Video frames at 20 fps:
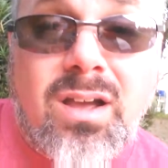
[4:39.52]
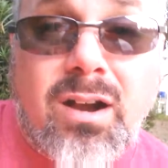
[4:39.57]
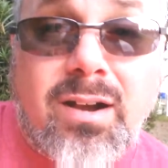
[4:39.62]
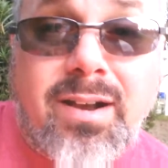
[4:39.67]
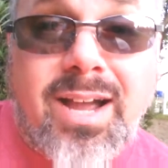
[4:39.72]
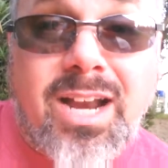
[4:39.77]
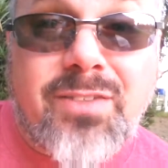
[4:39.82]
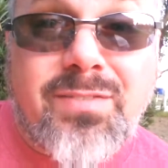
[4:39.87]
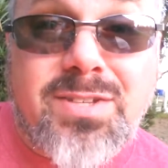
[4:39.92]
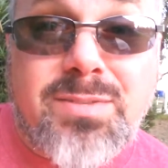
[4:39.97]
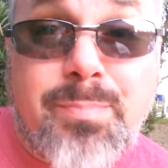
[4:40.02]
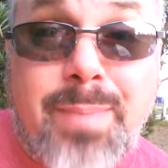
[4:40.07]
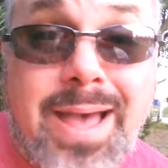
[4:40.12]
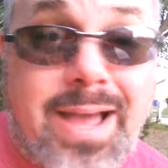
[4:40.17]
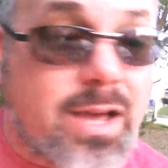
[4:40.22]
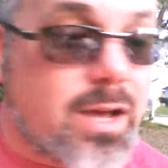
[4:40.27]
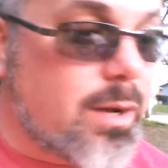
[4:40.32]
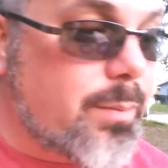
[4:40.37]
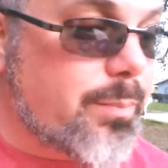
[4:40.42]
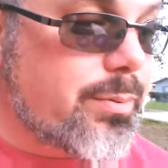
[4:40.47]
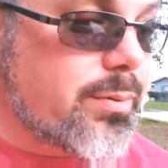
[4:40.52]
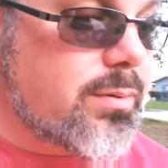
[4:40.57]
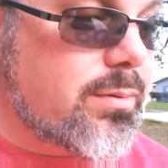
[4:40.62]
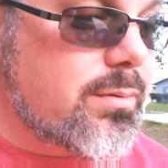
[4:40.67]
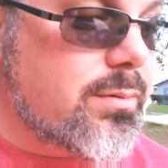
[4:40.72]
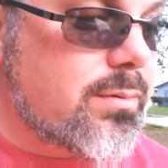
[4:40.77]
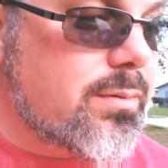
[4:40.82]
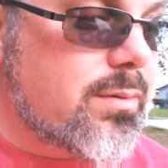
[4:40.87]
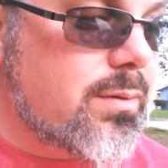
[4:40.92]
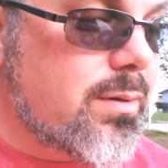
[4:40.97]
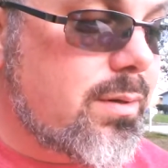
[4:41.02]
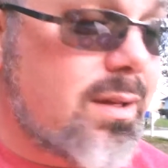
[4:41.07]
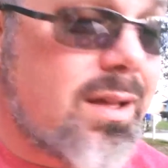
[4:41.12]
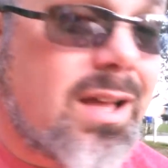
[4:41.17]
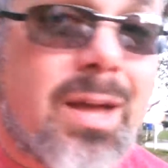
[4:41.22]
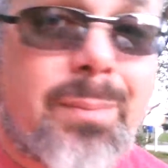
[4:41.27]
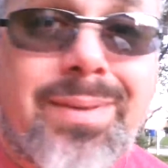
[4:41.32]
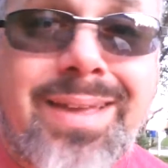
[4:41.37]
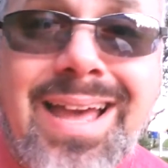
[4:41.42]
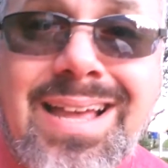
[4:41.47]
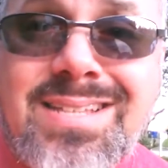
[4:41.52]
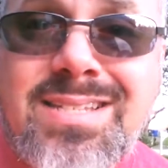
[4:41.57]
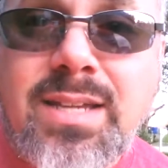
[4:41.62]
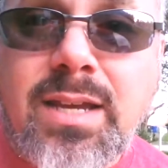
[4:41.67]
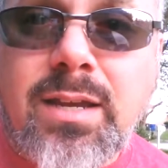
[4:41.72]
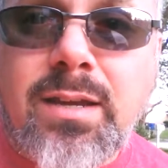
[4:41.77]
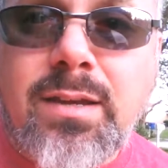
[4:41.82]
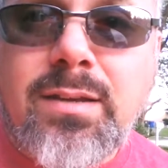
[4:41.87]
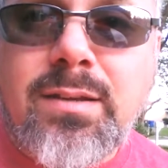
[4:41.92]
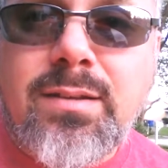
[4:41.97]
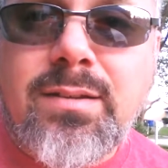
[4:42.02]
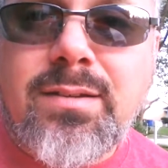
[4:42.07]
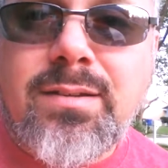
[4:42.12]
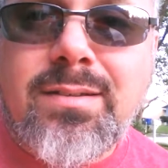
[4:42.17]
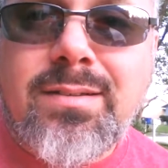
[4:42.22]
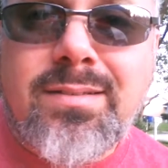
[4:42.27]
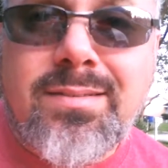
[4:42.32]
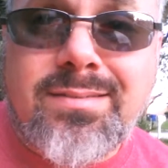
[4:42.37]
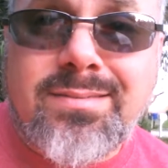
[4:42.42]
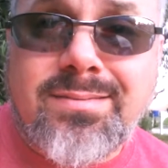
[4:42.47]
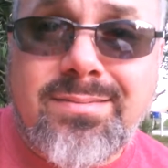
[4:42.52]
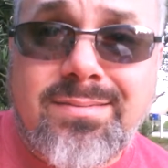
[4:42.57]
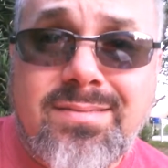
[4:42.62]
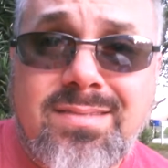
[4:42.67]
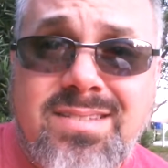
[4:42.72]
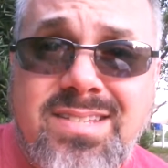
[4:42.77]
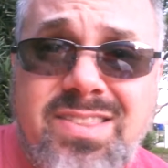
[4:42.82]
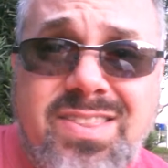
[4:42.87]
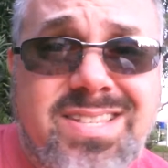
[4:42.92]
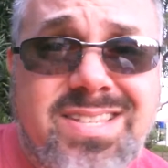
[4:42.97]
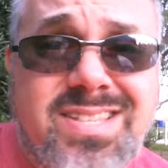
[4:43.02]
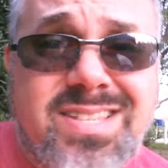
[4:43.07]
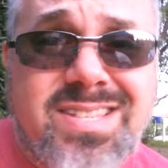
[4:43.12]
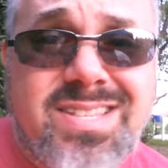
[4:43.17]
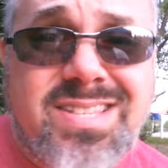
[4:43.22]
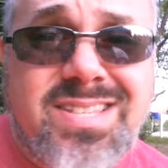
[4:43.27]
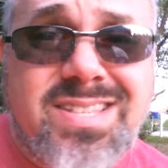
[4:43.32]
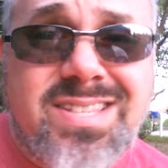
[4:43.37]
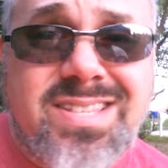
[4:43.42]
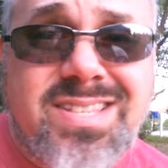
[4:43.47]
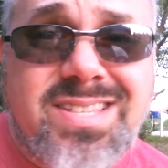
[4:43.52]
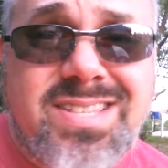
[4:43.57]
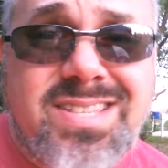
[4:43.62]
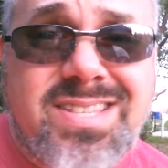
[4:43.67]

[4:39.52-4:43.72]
are kind of his backup. I'm guessing. See, this is kind of how this